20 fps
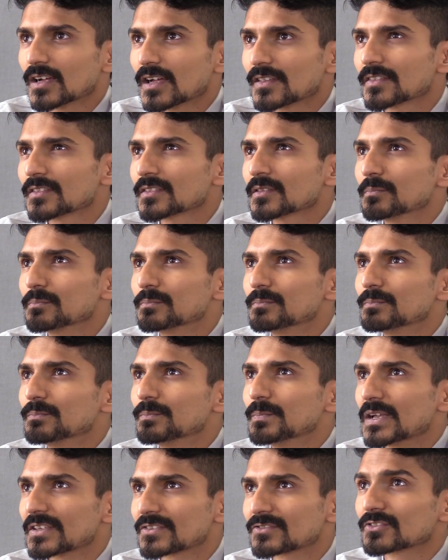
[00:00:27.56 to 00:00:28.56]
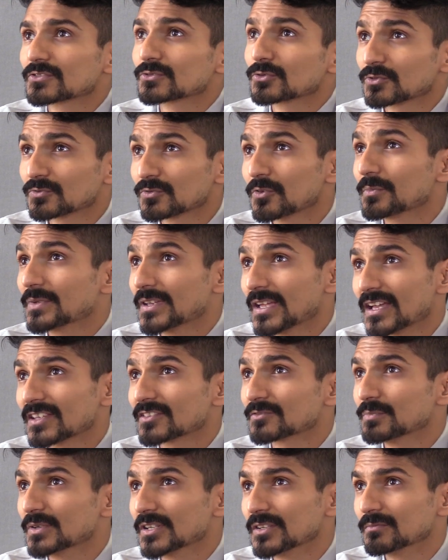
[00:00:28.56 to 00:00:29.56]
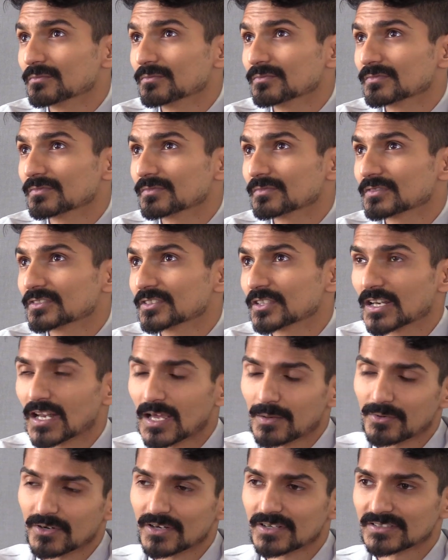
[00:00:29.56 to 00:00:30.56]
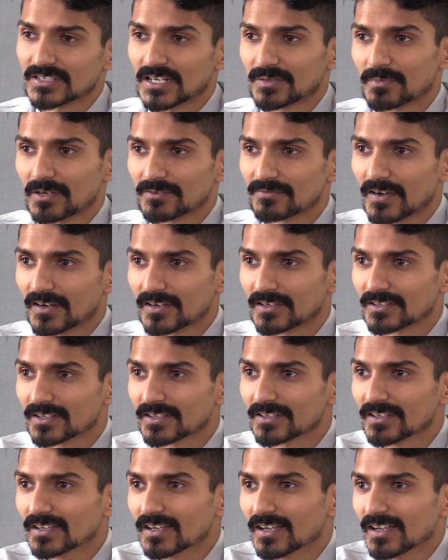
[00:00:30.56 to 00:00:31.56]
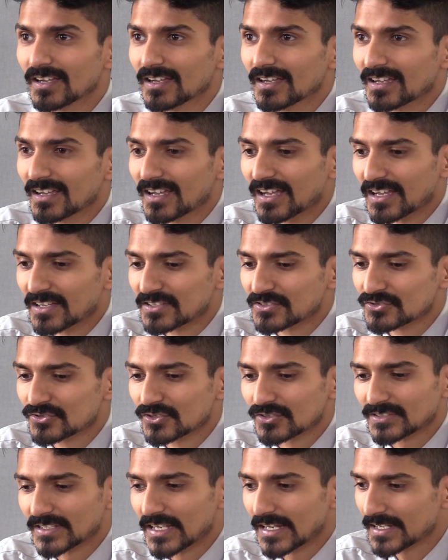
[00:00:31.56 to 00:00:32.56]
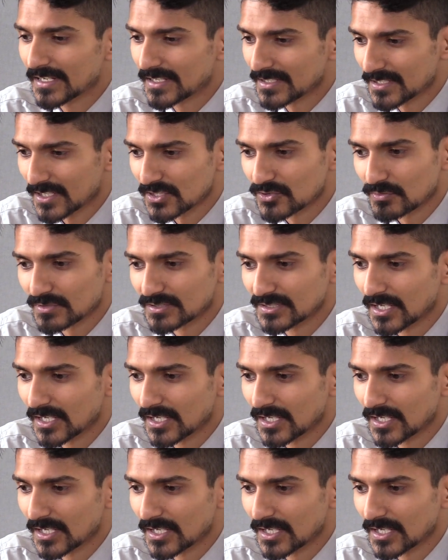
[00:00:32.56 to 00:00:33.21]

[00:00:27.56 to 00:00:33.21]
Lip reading: I think the best resource for me has been the librarians at my faculty, and just getting in touch with